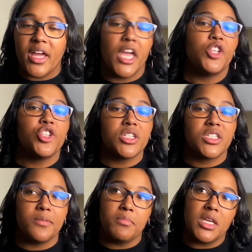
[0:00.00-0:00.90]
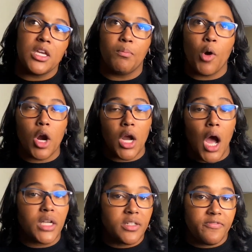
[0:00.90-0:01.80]
It's just, to me, more
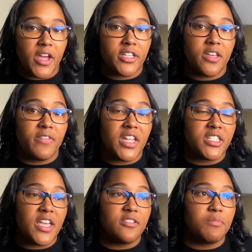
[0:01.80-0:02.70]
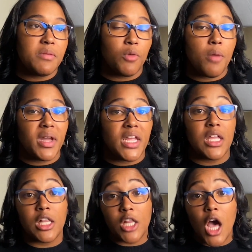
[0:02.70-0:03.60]
cost effective and saves me more money
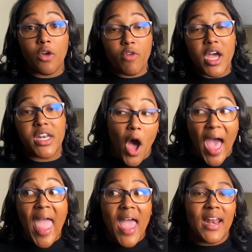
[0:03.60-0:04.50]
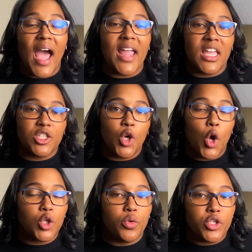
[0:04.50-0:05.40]
in the long run. And I get to
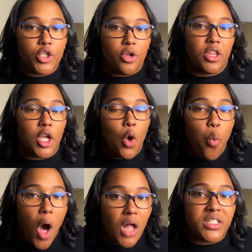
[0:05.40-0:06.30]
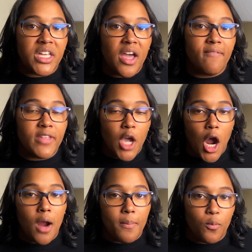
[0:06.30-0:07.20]
also ensure that the quality of the
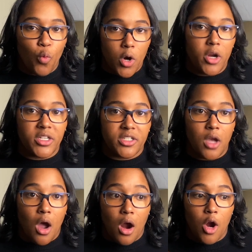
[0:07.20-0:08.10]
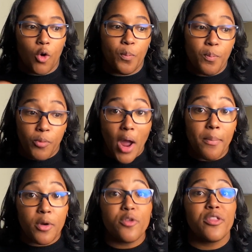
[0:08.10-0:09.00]
artworks are
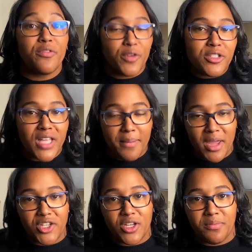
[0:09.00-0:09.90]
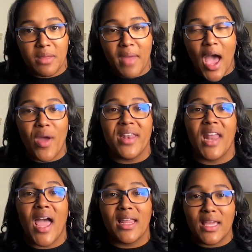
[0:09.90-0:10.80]
proper the first time I ship them out and
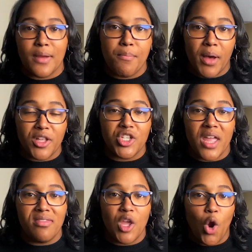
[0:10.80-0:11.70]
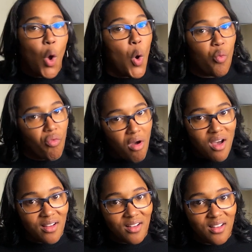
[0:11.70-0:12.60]
not get a bunch and they're all
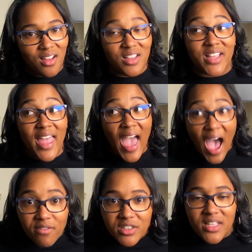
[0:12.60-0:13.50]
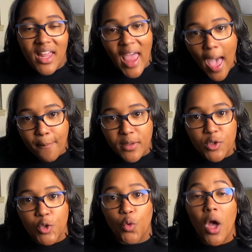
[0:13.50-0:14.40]
wrong, because I have seen that happen
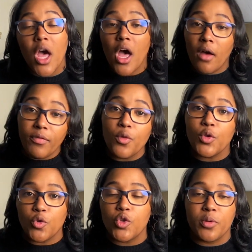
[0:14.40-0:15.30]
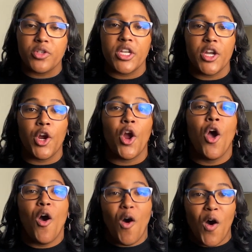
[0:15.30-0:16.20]
to a few YouTubers here
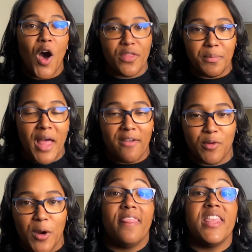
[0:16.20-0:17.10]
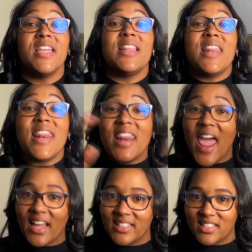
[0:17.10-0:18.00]
on the platform. The
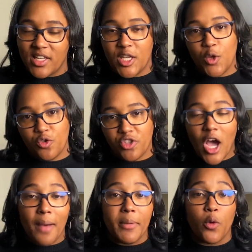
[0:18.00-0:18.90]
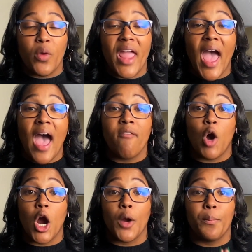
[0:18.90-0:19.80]
next huge topic we have
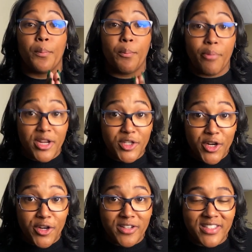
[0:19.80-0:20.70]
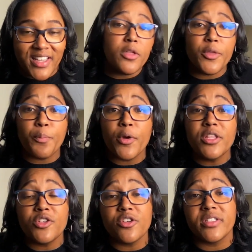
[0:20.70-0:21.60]
are printers. The
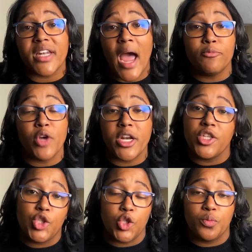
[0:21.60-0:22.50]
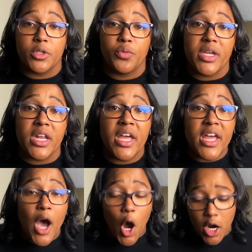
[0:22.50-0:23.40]
printers that I'm trying to choose between
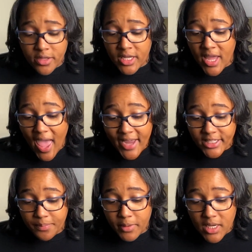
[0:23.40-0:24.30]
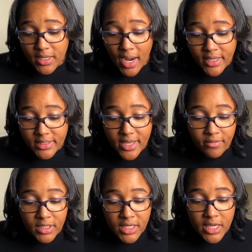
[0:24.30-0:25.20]
are the
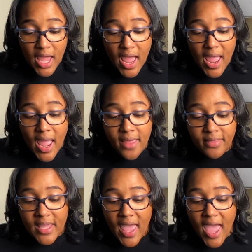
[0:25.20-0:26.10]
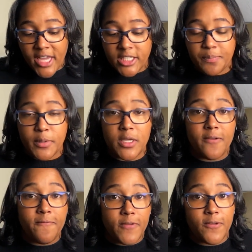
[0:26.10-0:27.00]
XP970 and the
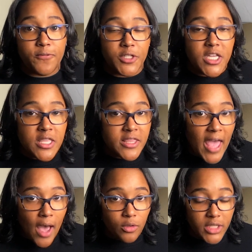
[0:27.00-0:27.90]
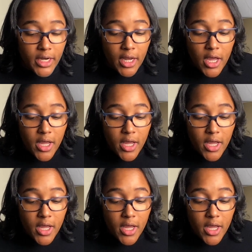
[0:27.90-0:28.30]
XP15000.